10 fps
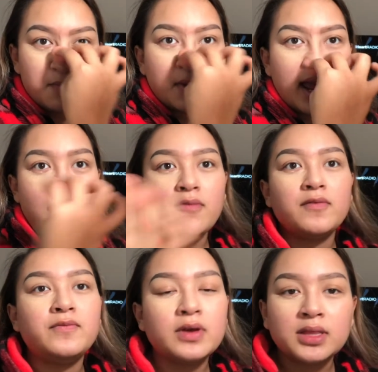but I
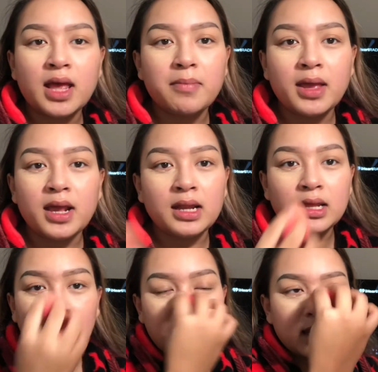haven't felt that pain
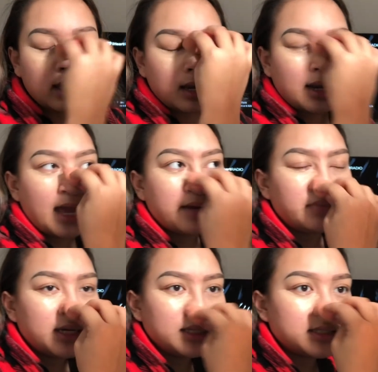in like 9
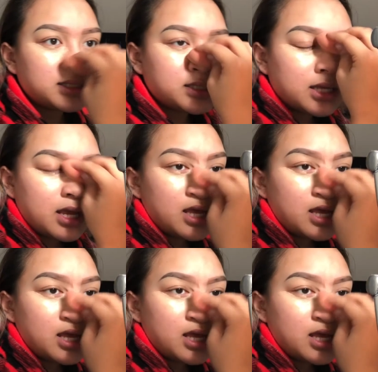months.